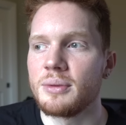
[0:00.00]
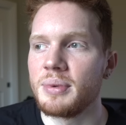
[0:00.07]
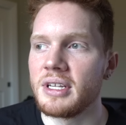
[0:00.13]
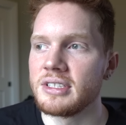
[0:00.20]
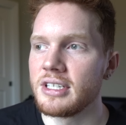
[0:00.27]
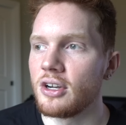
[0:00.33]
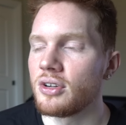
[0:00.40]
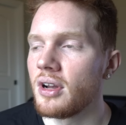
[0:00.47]

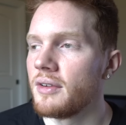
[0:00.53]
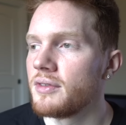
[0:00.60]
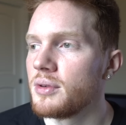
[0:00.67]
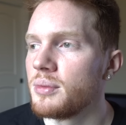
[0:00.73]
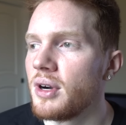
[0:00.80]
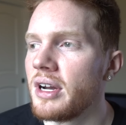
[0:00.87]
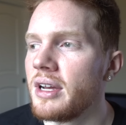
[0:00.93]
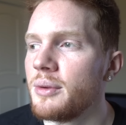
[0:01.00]
depends how
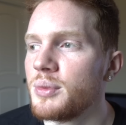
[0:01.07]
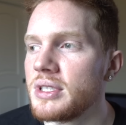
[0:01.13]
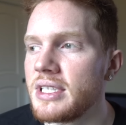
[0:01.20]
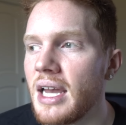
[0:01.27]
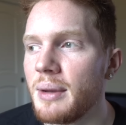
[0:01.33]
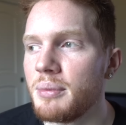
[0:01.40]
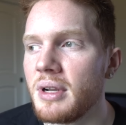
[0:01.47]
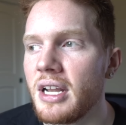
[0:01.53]
comfortable I am with
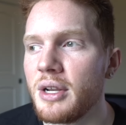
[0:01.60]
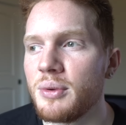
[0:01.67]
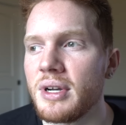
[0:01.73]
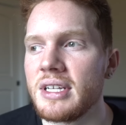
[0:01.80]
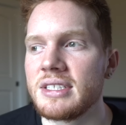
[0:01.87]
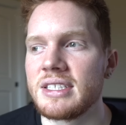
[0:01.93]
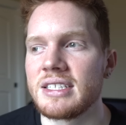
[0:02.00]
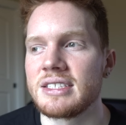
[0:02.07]
that. But
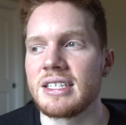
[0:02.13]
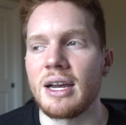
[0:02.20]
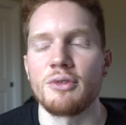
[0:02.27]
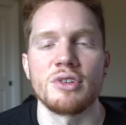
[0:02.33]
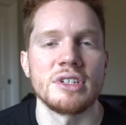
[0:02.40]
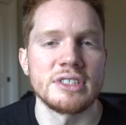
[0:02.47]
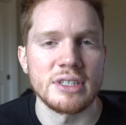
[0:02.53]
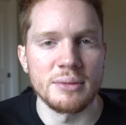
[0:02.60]
anyways, that's not
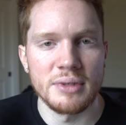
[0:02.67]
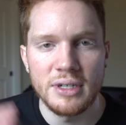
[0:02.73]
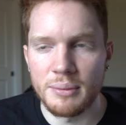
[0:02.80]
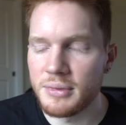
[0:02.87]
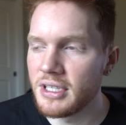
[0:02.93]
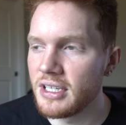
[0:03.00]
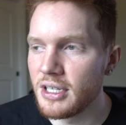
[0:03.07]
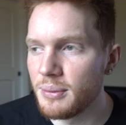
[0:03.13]
really something
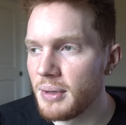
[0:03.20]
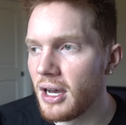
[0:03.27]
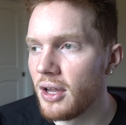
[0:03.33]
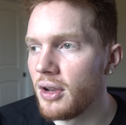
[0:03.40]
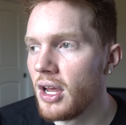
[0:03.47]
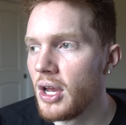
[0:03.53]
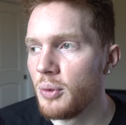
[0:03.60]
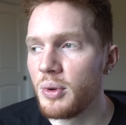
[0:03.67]
I'm thinking
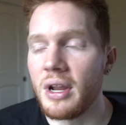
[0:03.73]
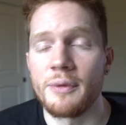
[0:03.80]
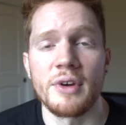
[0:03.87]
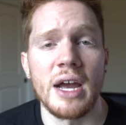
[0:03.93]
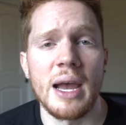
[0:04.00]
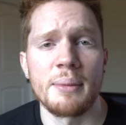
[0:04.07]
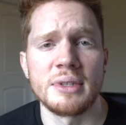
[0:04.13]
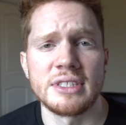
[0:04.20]
about.
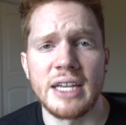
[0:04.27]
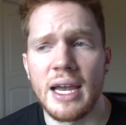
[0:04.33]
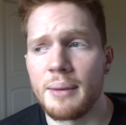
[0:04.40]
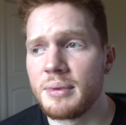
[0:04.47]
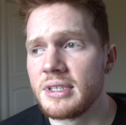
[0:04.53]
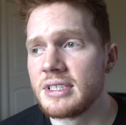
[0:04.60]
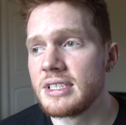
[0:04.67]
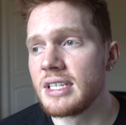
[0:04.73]
Whatever happens,
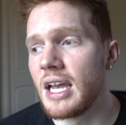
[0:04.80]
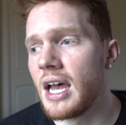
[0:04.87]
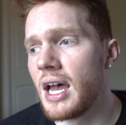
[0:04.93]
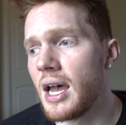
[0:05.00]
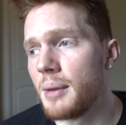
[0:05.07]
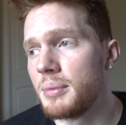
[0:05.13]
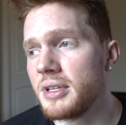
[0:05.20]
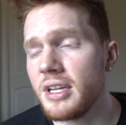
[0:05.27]
happens.
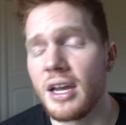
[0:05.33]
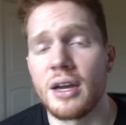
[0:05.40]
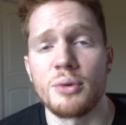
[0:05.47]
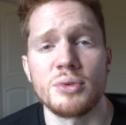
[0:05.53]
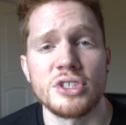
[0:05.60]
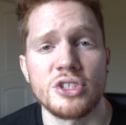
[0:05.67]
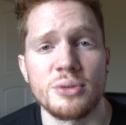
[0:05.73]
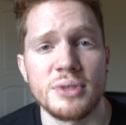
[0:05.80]
But
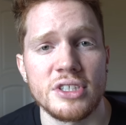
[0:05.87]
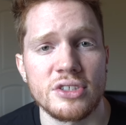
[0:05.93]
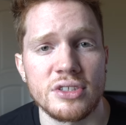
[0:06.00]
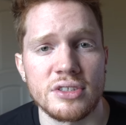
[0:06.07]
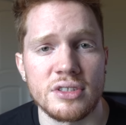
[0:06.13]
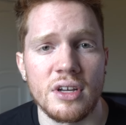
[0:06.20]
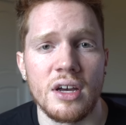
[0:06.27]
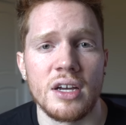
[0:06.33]
yeah, we should be
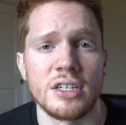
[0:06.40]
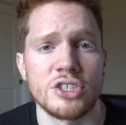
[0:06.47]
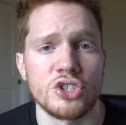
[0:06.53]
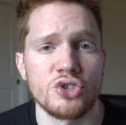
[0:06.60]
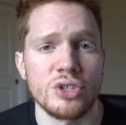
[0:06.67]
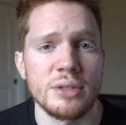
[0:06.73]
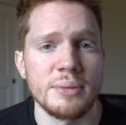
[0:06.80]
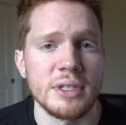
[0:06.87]

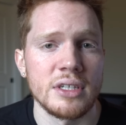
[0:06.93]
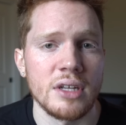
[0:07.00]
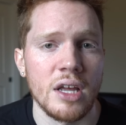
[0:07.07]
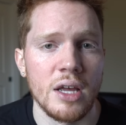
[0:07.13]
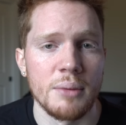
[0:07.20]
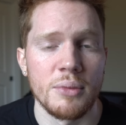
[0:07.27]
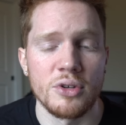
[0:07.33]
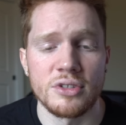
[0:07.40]
streaming
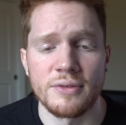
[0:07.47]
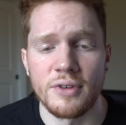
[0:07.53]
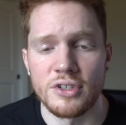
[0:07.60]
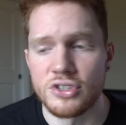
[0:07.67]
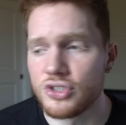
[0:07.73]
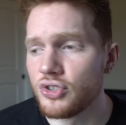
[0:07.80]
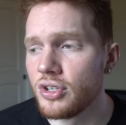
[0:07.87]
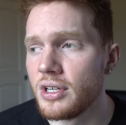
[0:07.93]
most of our
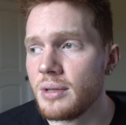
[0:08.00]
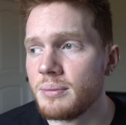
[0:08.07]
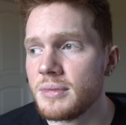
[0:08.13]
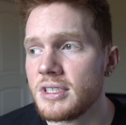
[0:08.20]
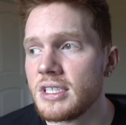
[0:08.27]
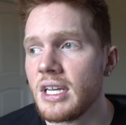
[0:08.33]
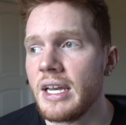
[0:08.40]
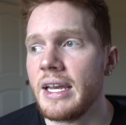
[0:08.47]

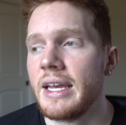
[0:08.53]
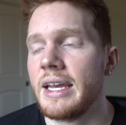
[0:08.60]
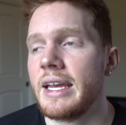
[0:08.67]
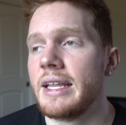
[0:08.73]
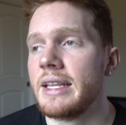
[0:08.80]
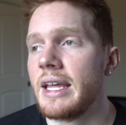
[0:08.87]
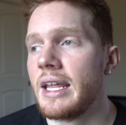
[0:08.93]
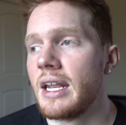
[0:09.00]
scrims,
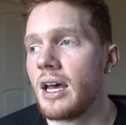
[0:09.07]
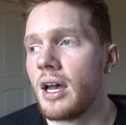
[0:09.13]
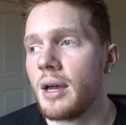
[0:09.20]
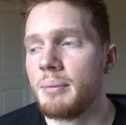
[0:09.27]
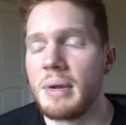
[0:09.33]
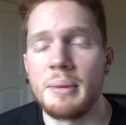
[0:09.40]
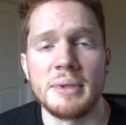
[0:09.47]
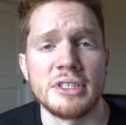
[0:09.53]
and
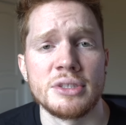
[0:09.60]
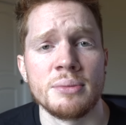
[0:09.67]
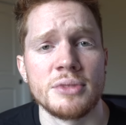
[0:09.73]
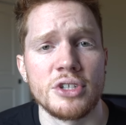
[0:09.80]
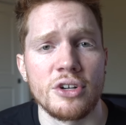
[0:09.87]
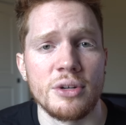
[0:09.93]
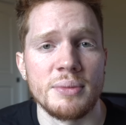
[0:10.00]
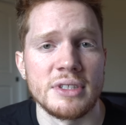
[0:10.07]
then maybe some
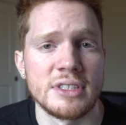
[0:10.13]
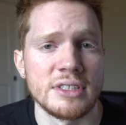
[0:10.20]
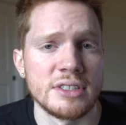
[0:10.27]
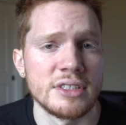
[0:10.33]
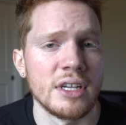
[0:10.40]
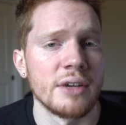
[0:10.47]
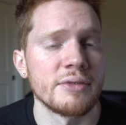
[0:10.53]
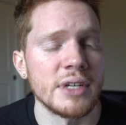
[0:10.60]
tournaments and
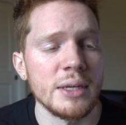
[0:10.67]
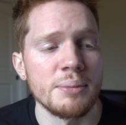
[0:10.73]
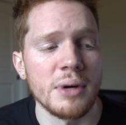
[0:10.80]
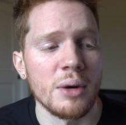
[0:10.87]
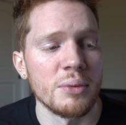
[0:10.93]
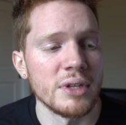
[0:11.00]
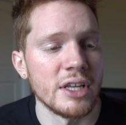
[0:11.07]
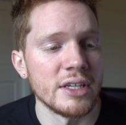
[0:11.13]
stuff. Keep
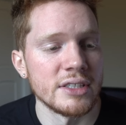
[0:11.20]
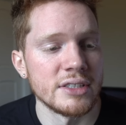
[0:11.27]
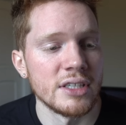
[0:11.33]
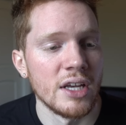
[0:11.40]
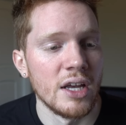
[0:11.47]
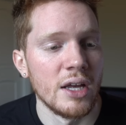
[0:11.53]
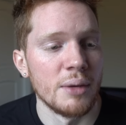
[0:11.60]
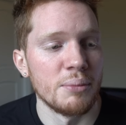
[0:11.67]
up with us.
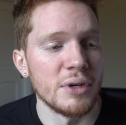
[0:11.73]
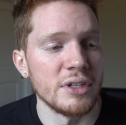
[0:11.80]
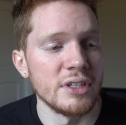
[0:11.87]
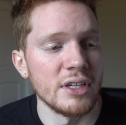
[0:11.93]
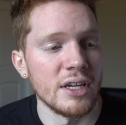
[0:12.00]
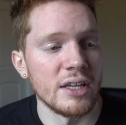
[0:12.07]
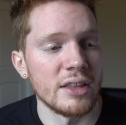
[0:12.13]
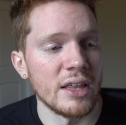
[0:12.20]
But
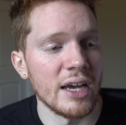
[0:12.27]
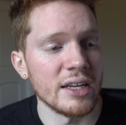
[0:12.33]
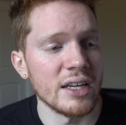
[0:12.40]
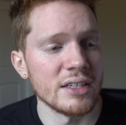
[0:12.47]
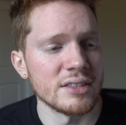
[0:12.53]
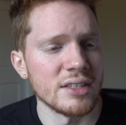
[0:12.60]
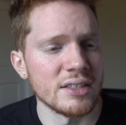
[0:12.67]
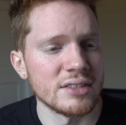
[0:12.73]
yeah, I
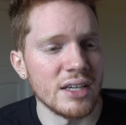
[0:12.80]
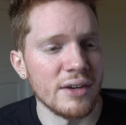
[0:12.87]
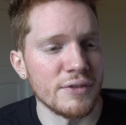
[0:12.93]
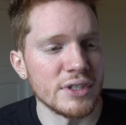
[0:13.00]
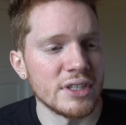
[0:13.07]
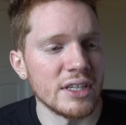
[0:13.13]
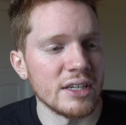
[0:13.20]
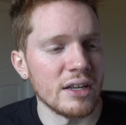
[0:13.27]
guess that's
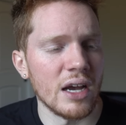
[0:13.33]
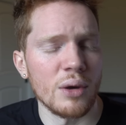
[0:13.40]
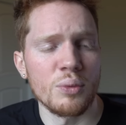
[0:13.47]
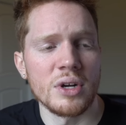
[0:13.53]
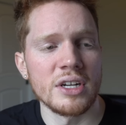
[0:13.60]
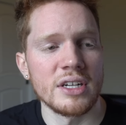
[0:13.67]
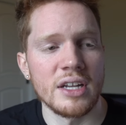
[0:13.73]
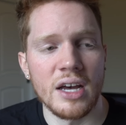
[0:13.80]
everything I
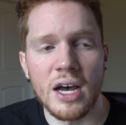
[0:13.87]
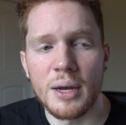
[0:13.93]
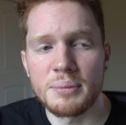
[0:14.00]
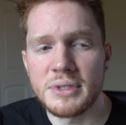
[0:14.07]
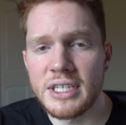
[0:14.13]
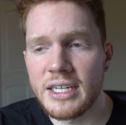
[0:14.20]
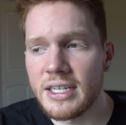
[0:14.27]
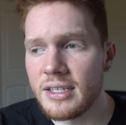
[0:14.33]
wanted to
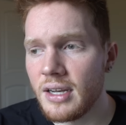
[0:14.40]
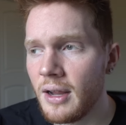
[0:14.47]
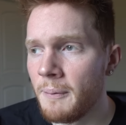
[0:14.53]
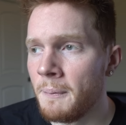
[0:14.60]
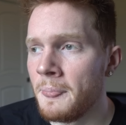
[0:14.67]
update.